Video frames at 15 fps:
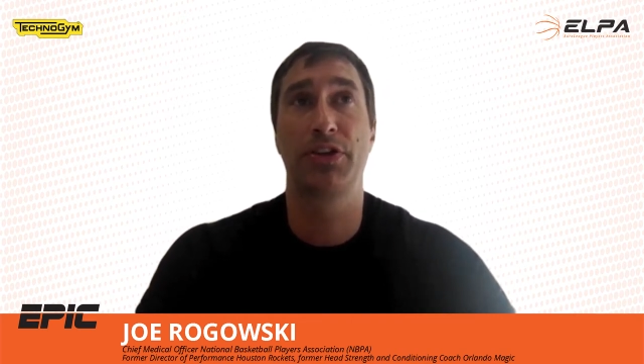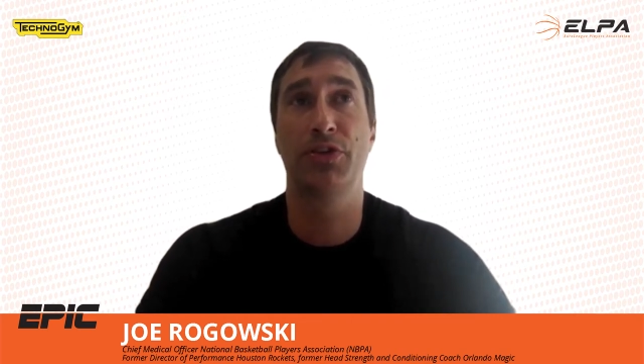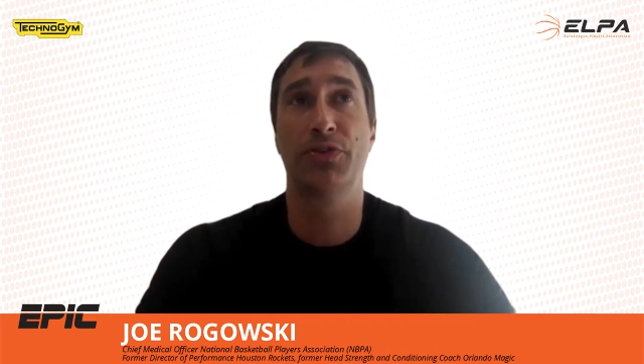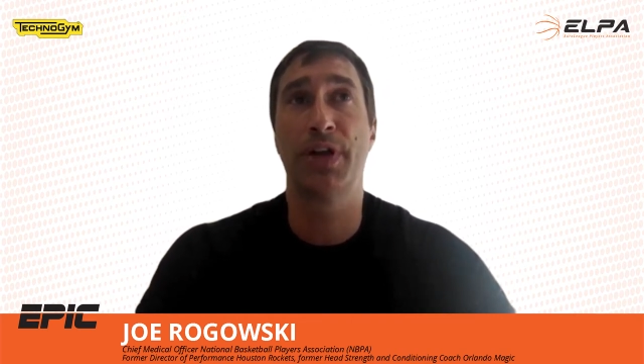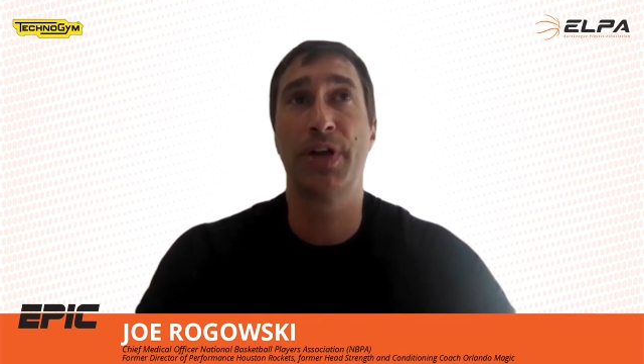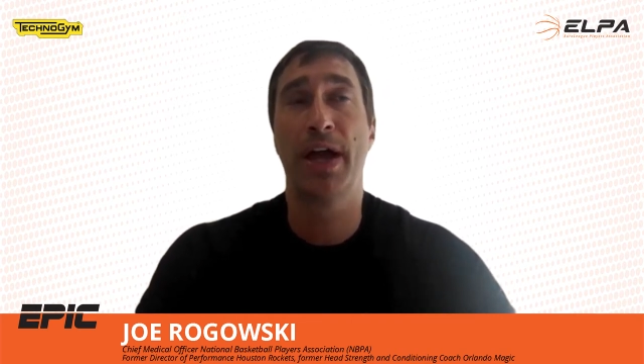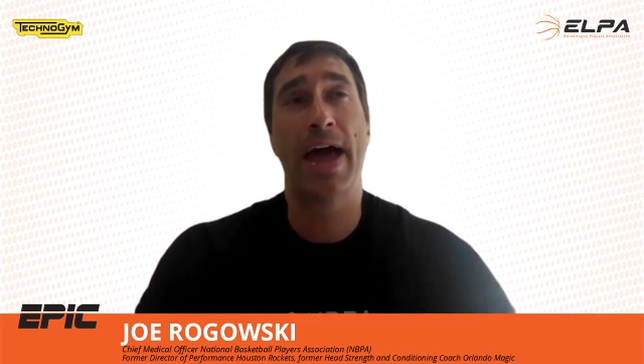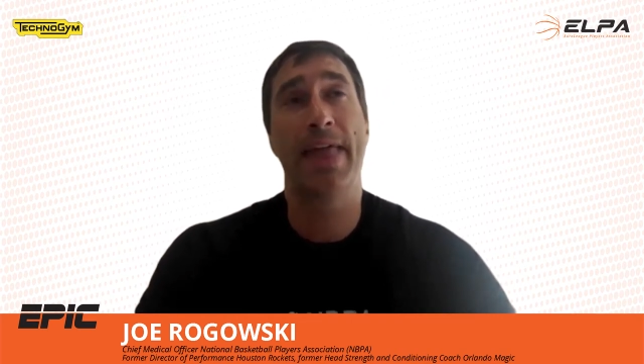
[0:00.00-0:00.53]

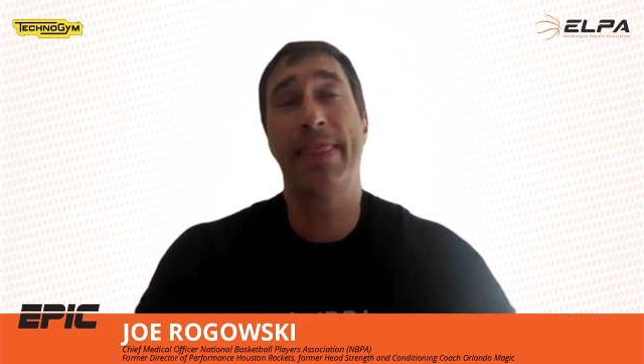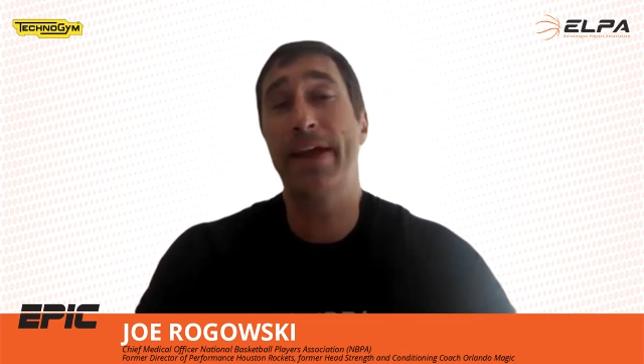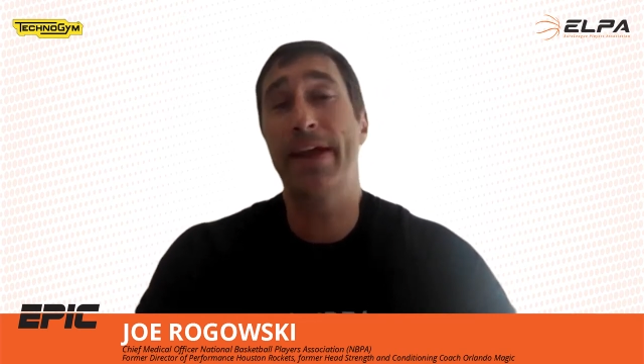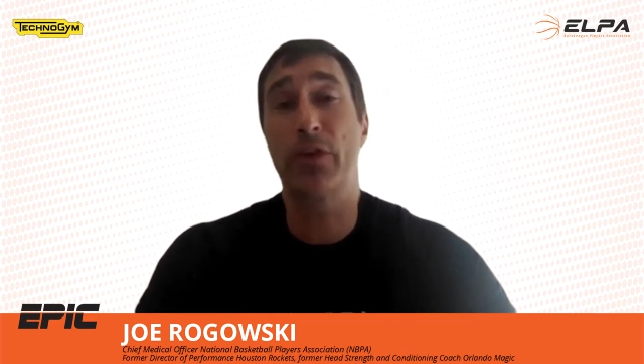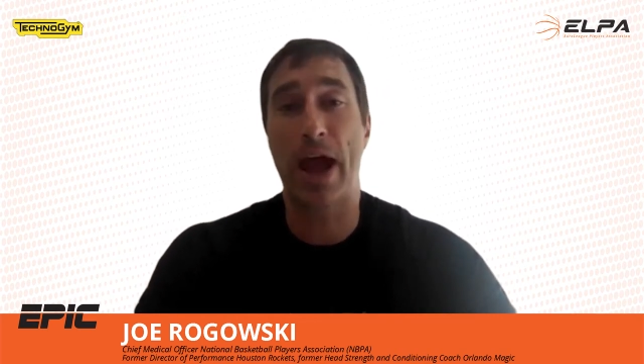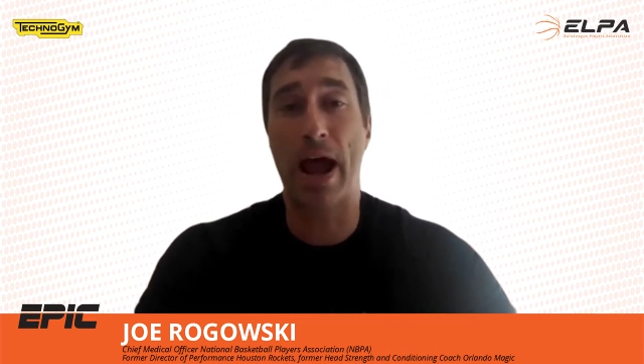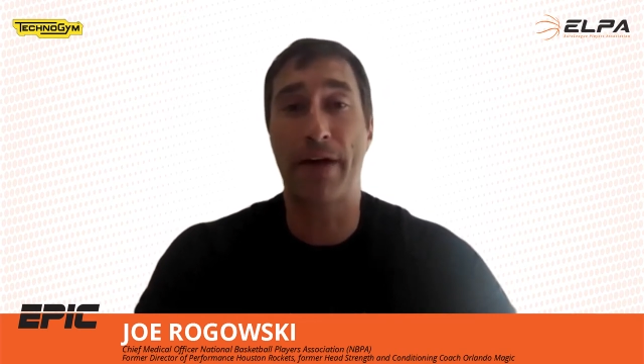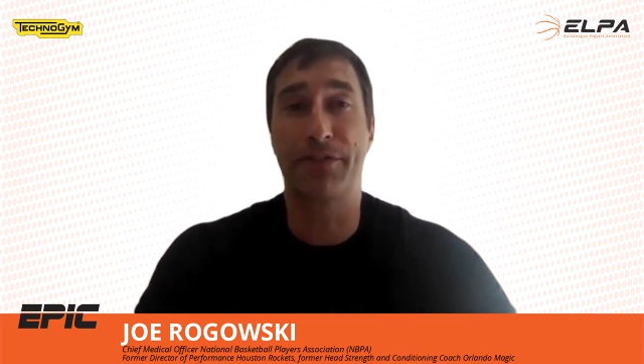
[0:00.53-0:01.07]
use. And they
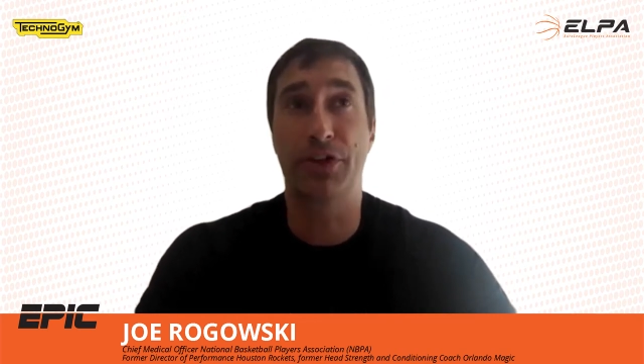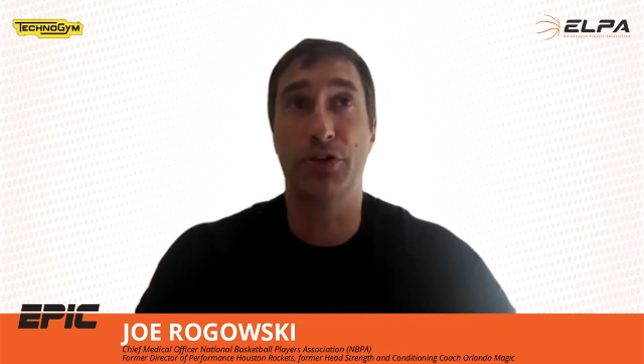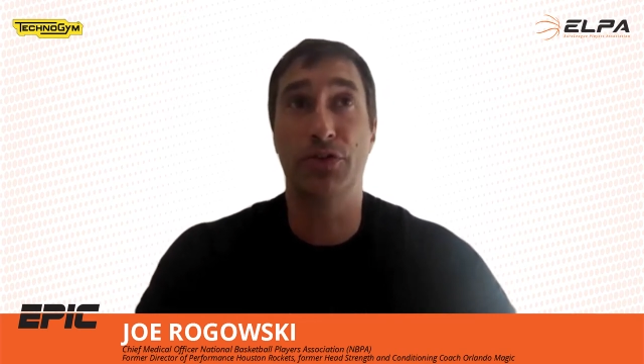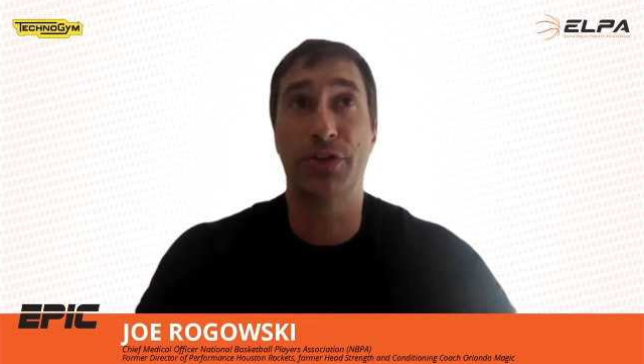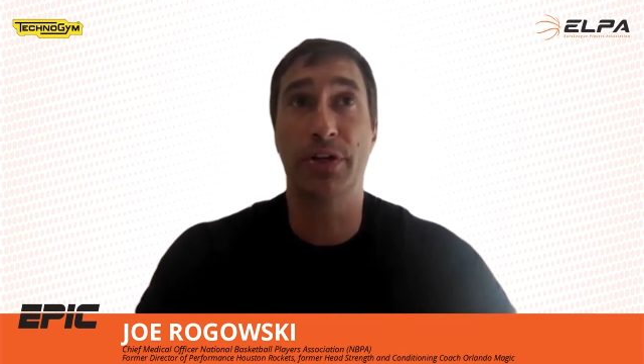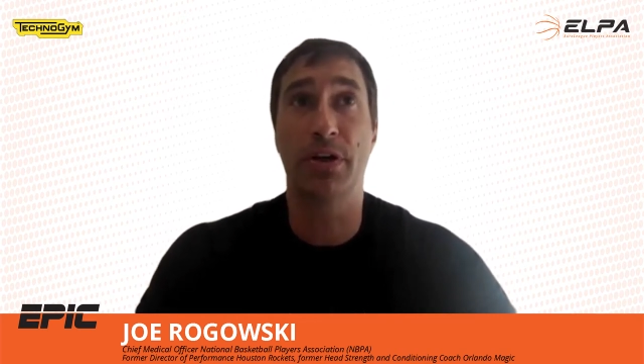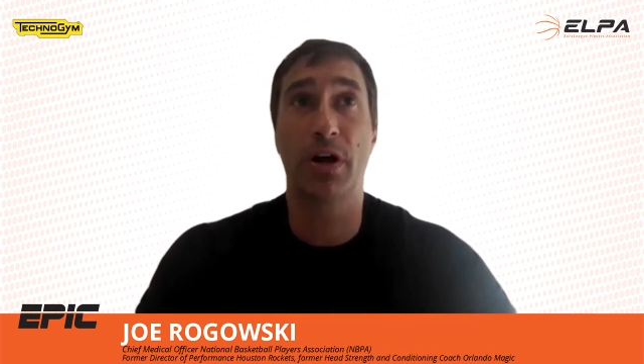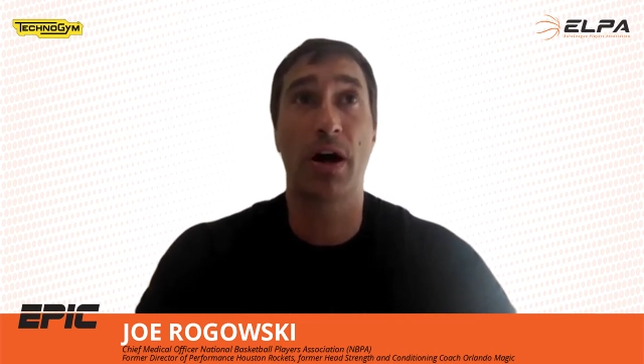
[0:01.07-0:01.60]
don't have to
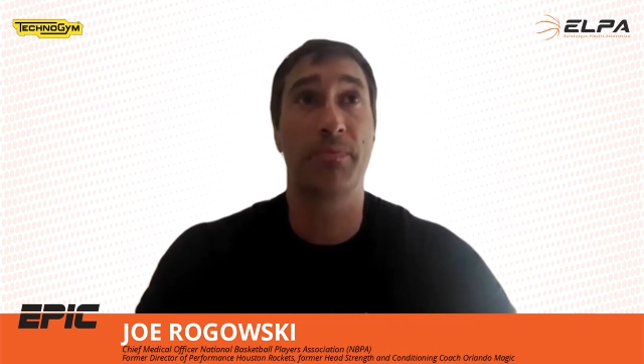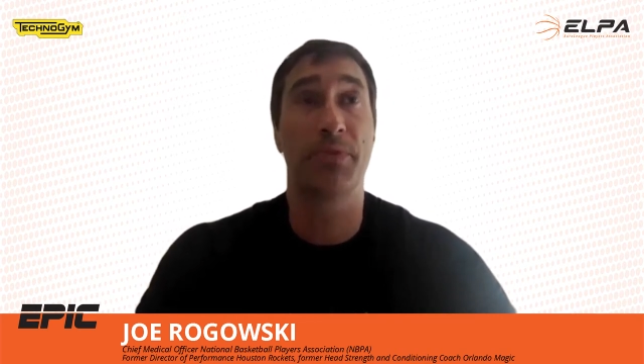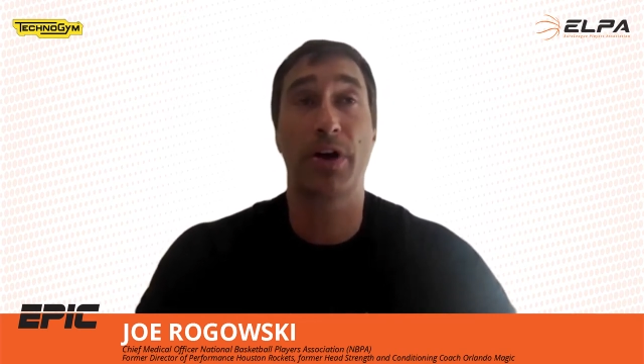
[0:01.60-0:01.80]
use it.